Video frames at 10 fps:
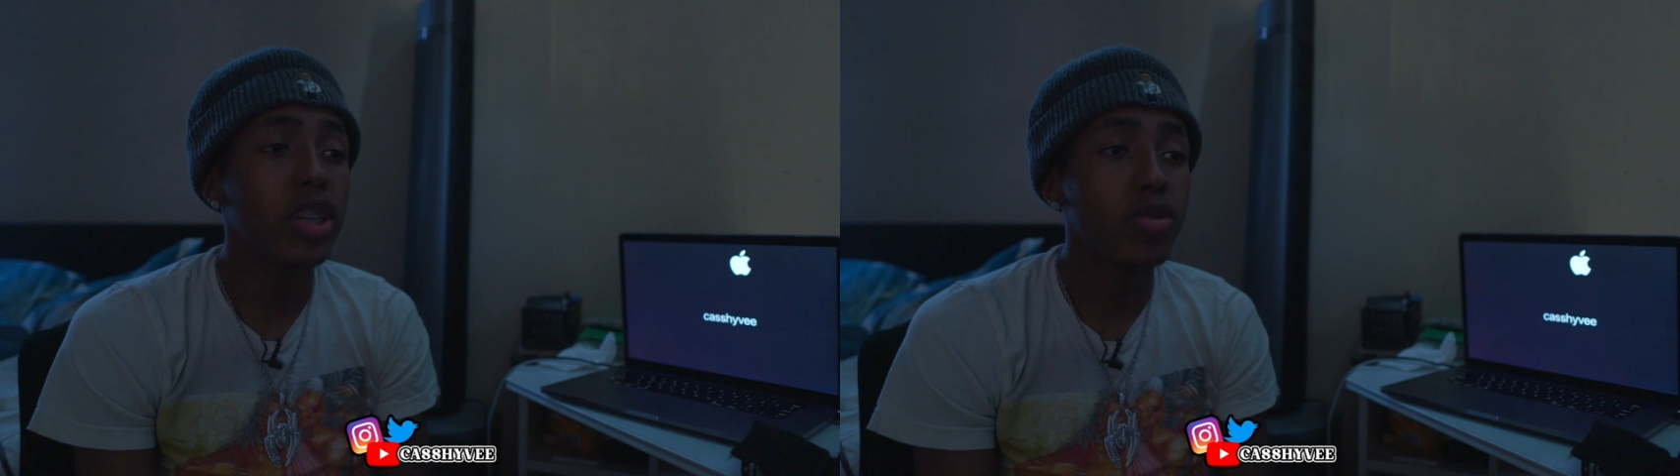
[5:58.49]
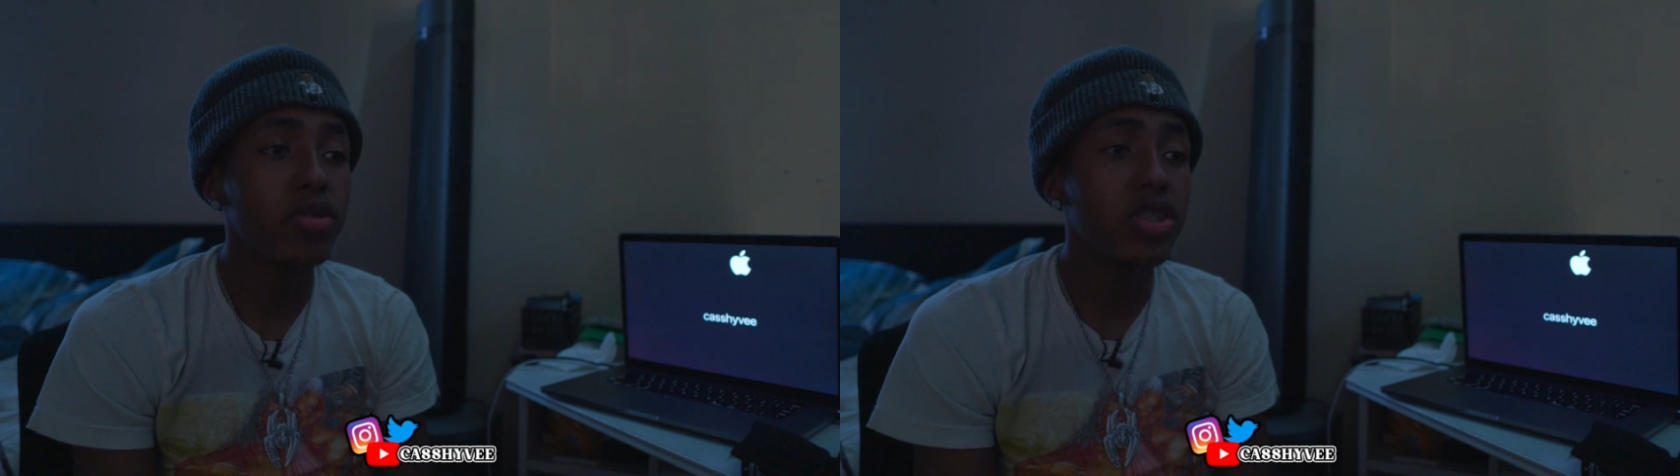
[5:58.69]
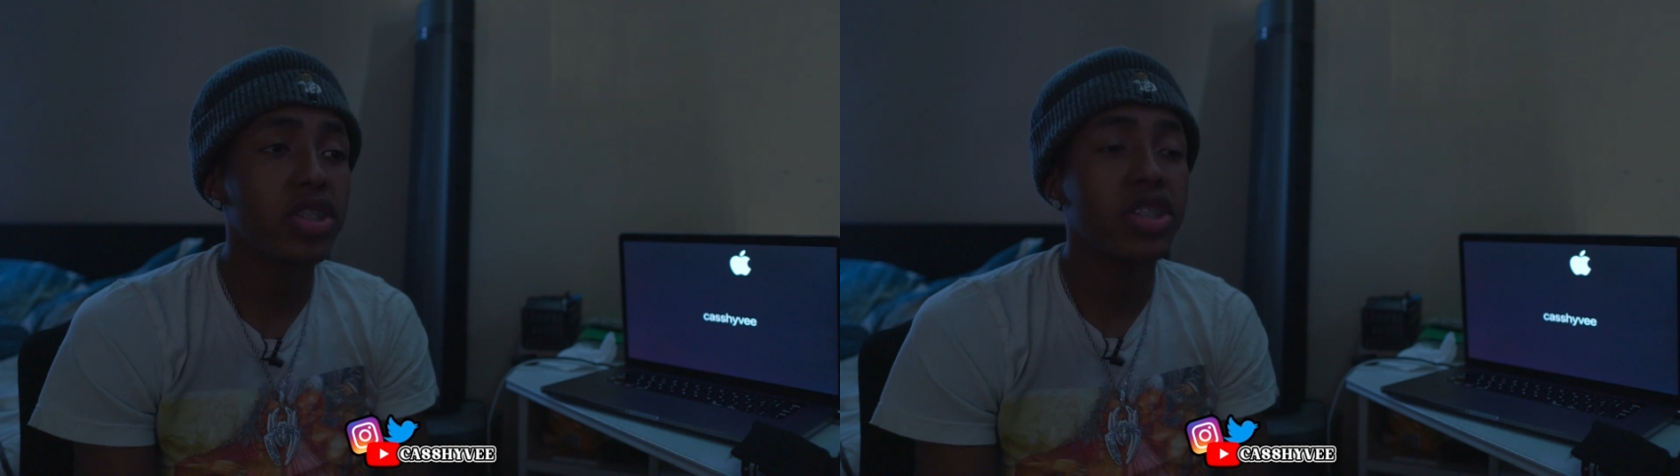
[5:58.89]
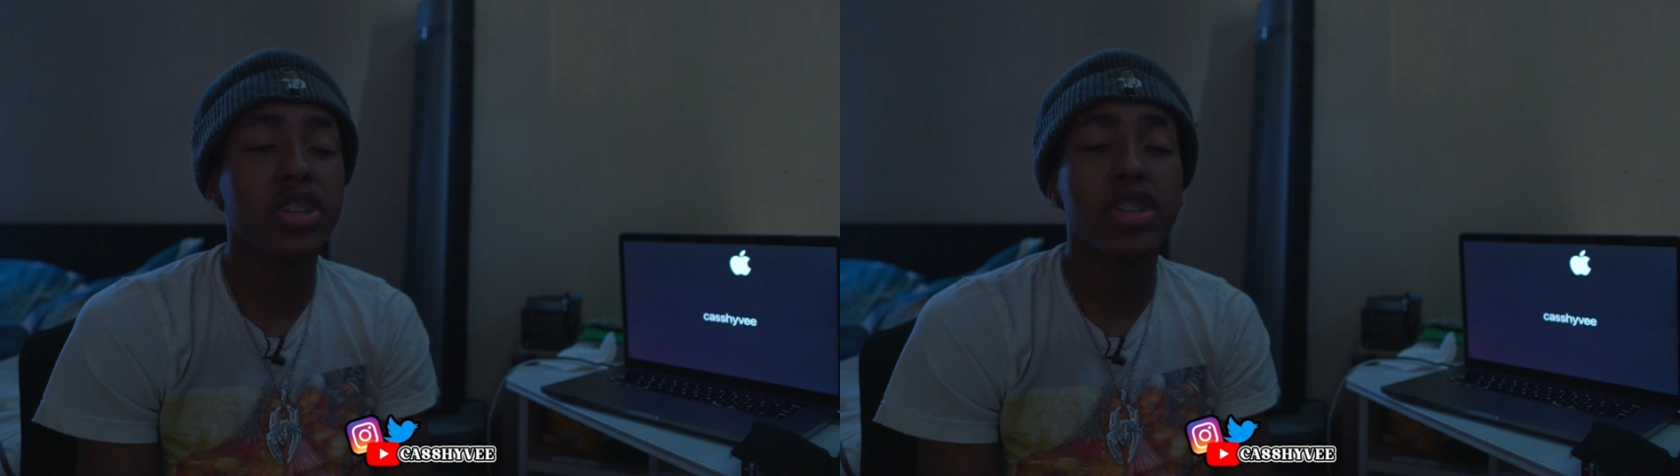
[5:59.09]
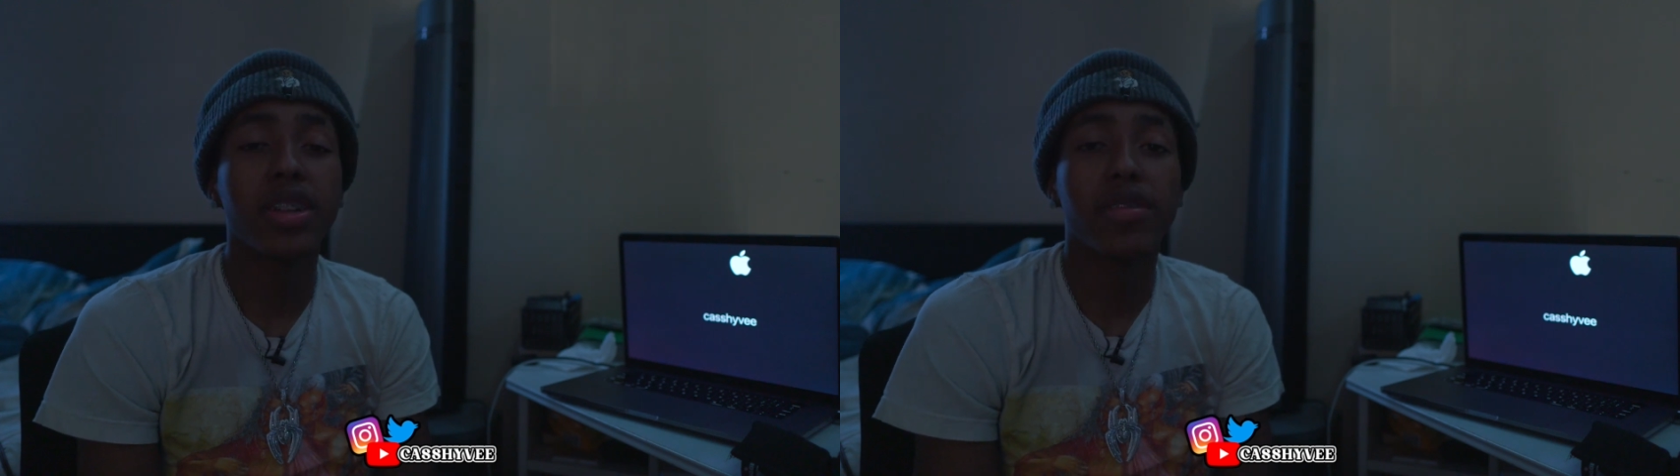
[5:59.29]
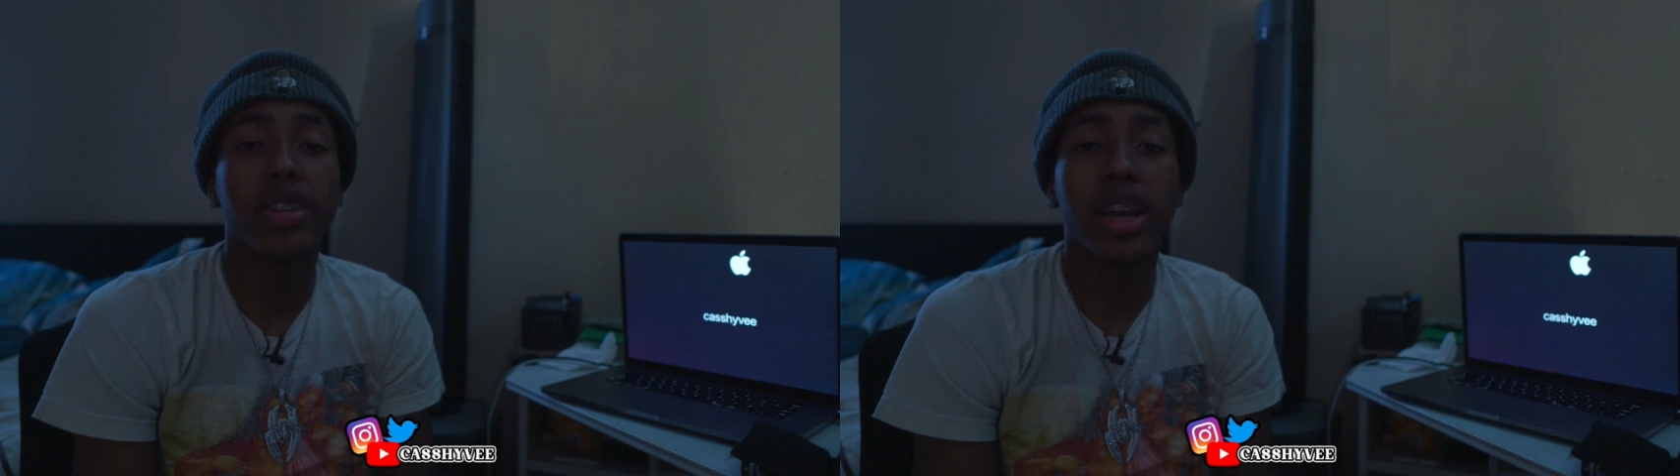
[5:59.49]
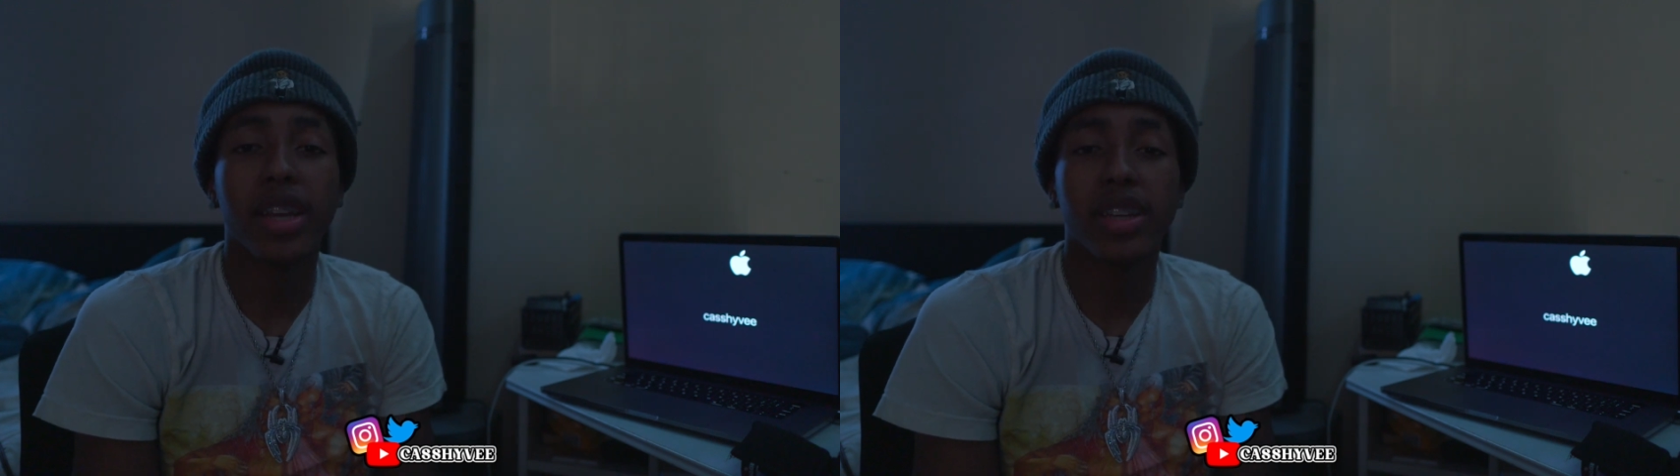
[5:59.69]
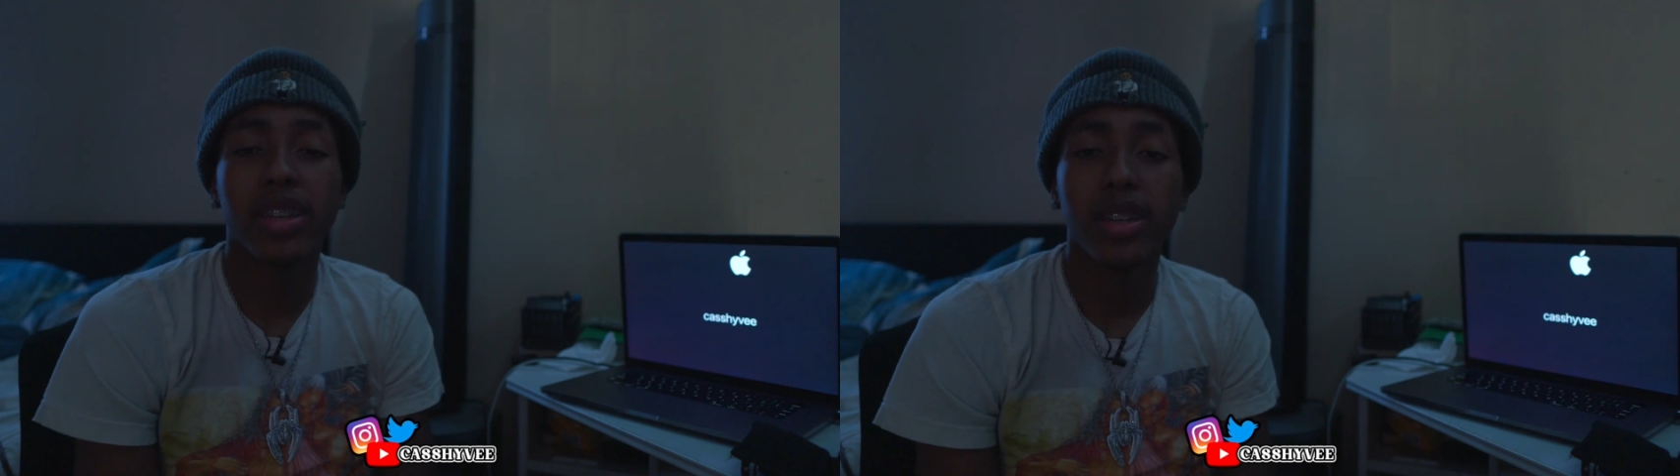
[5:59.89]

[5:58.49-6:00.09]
you just shouldn't even, like,